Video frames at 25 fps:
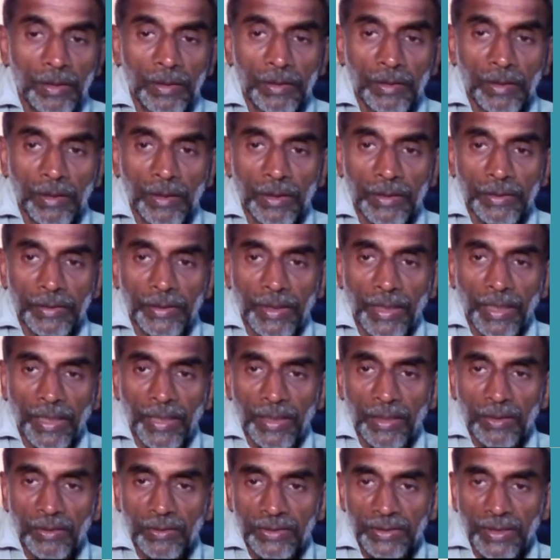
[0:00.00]
The
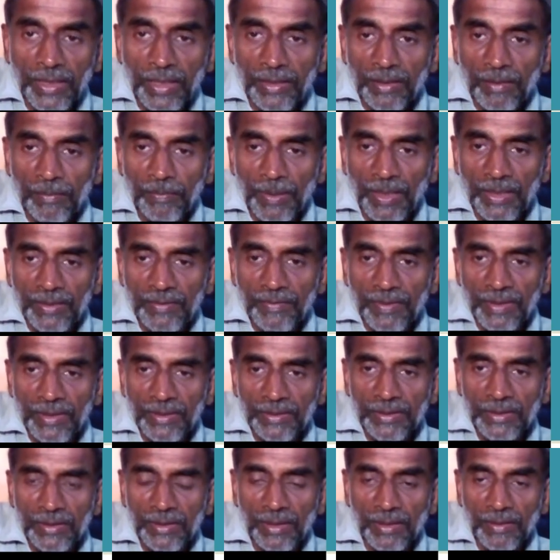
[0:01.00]
nigrostriatal pathway
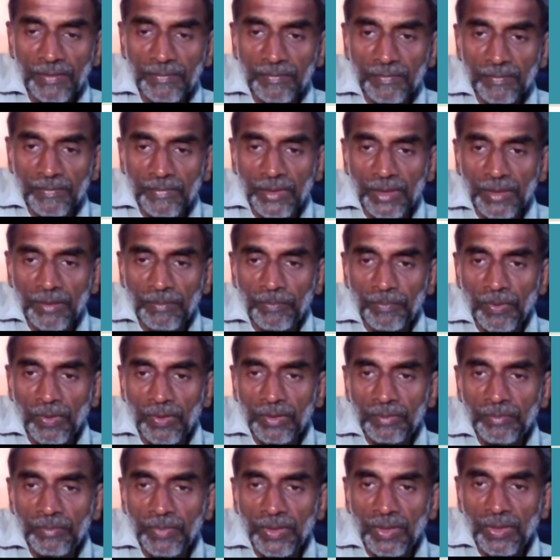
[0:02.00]
is
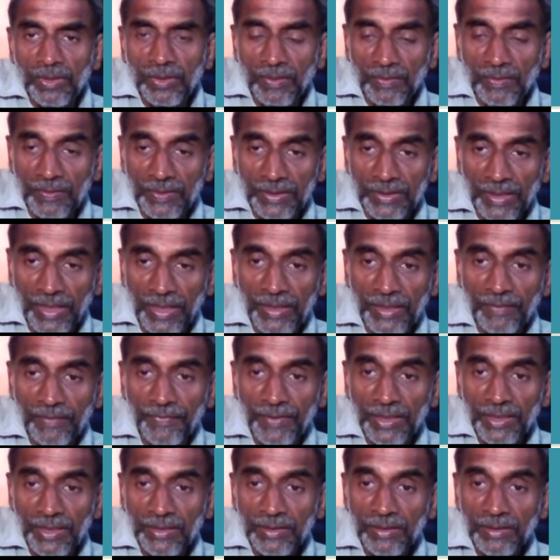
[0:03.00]
important because of the side
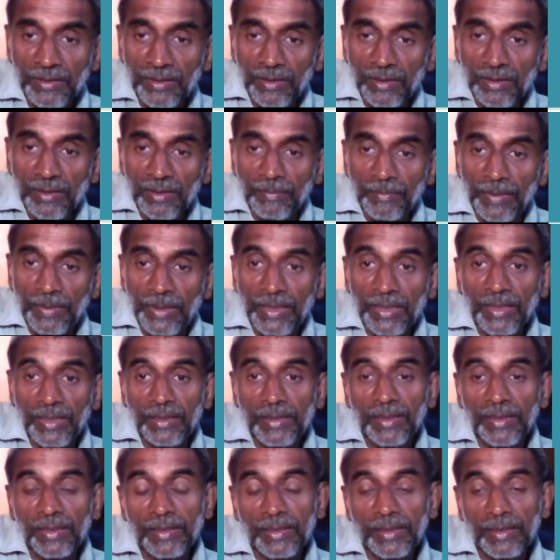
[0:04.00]
effects, particularly
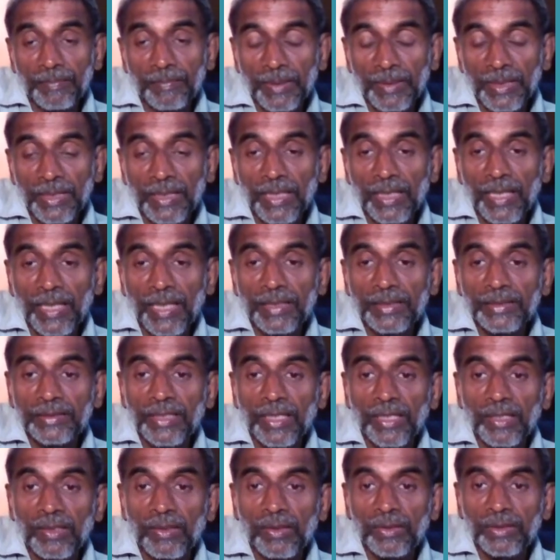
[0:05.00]
the typical
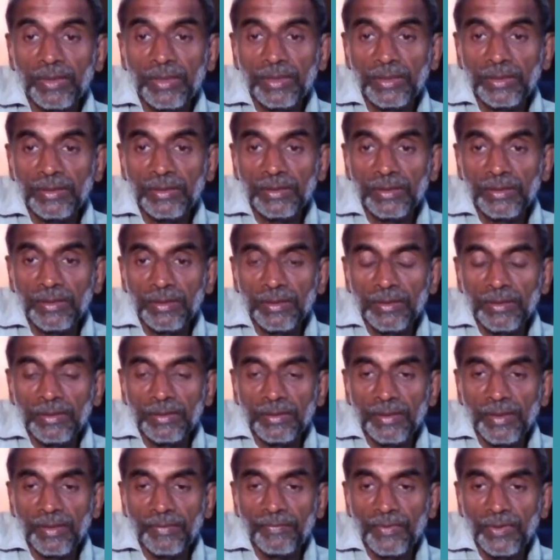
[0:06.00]
antipsychotics
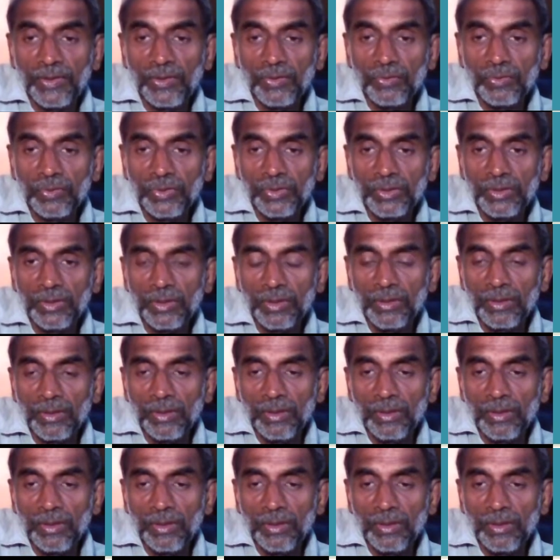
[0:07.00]
that we used.